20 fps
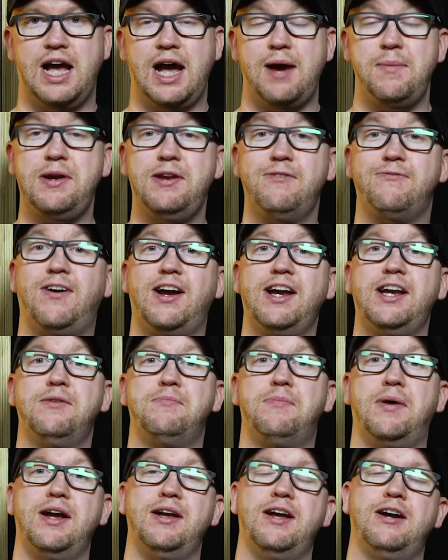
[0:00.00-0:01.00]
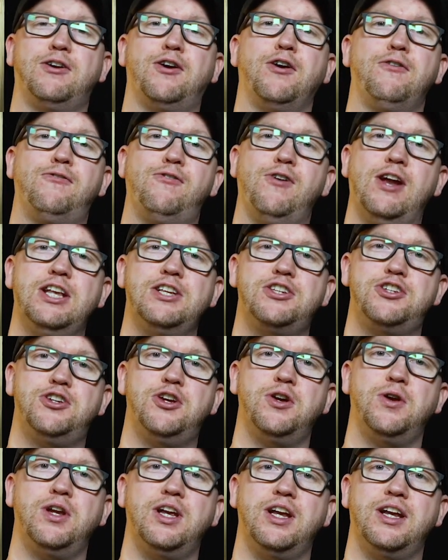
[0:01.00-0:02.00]
I've been invited by our good friends
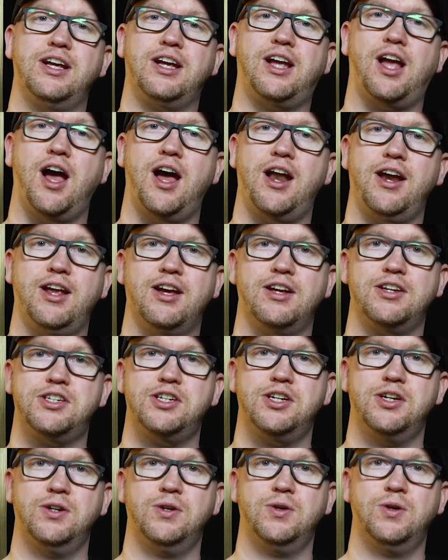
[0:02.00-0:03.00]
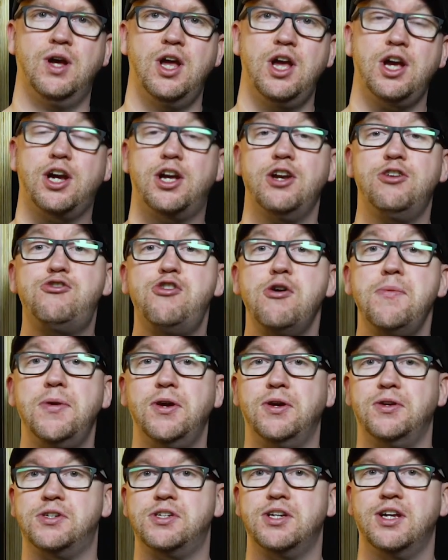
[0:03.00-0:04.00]
Julian and Karia to
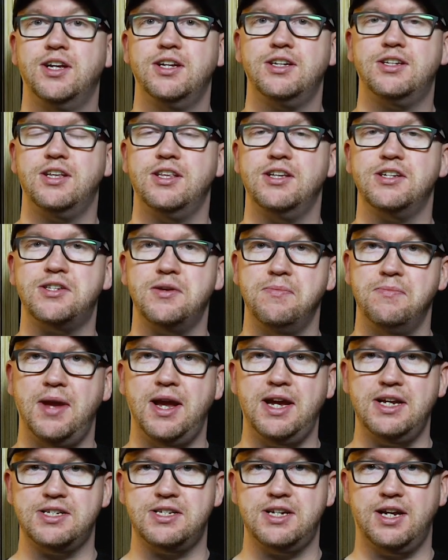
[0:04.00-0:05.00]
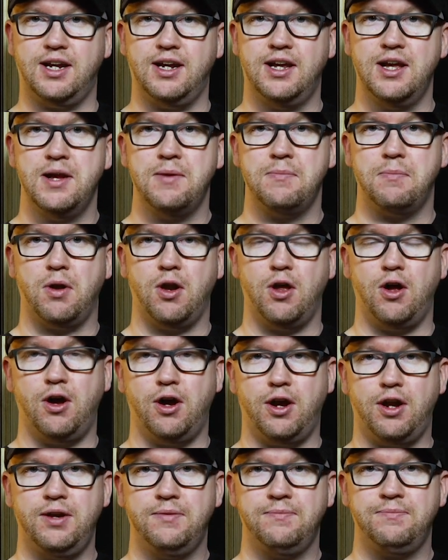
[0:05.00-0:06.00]
contribute to this amazing
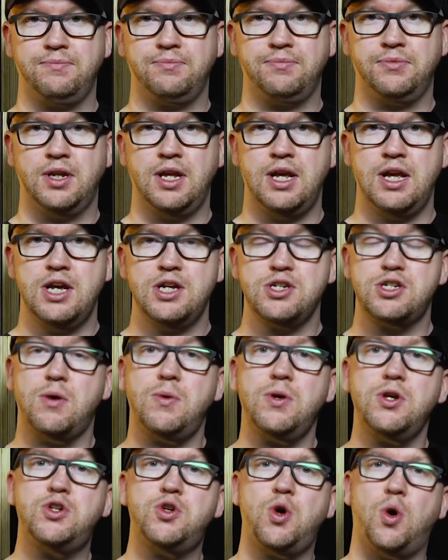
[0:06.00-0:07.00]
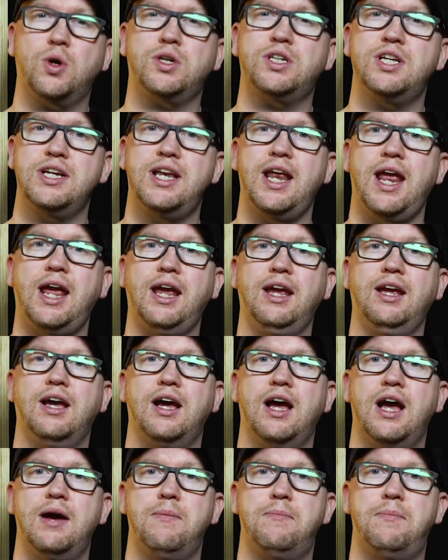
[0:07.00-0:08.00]
blog. So I want to talk
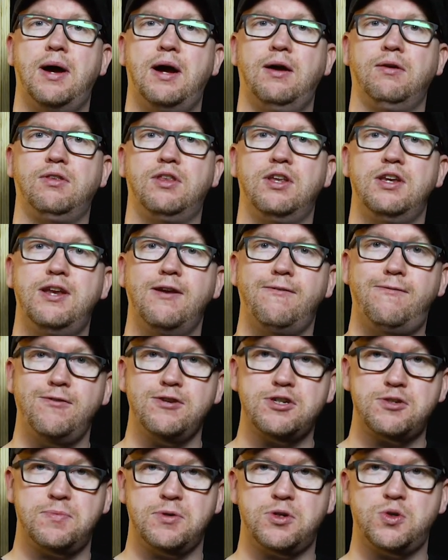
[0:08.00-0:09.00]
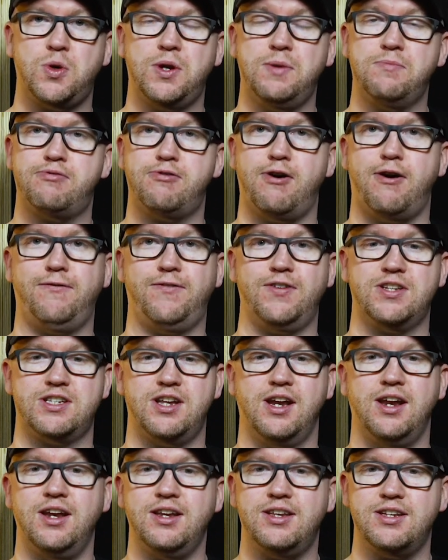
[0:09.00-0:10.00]
today about the difference between prophets
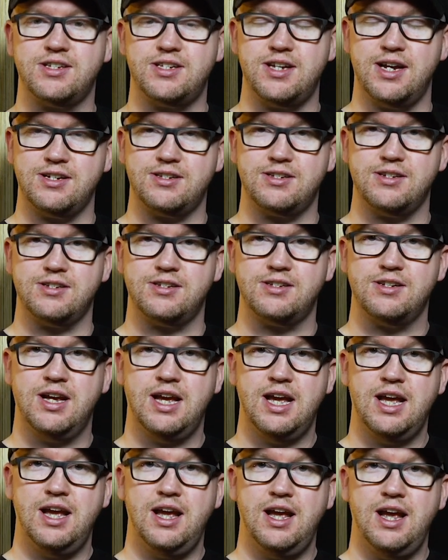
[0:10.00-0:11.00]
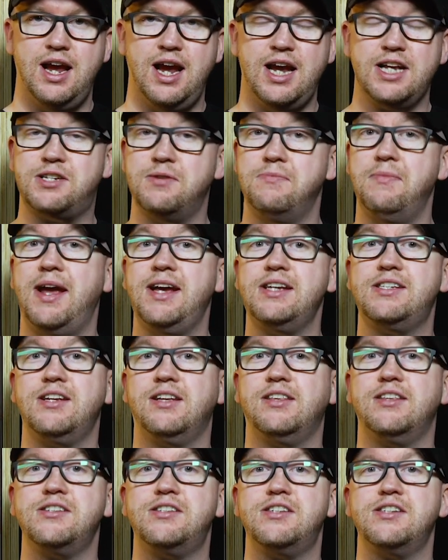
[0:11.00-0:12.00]
and intercessors. It's
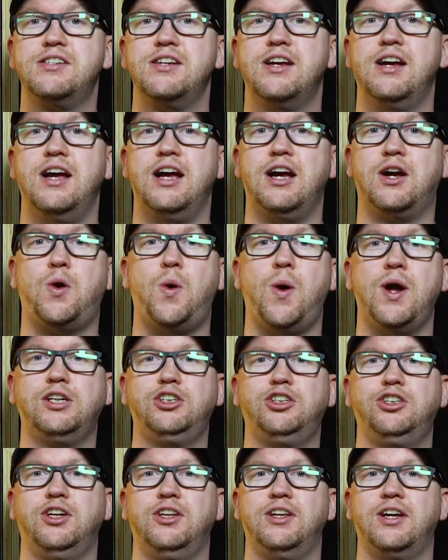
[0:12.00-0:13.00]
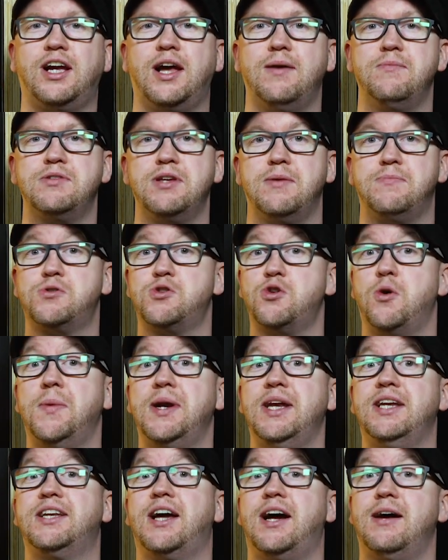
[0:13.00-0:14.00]
amazing, this is a, a question that comes up so
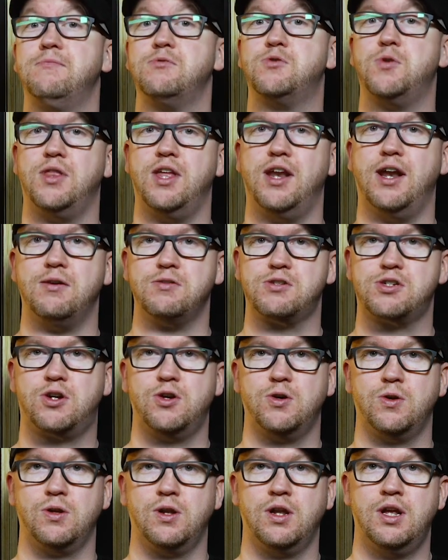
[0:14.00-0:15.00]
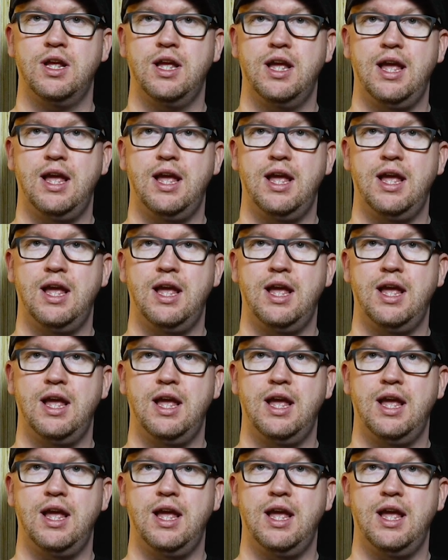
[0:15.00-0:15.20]
many times within our school.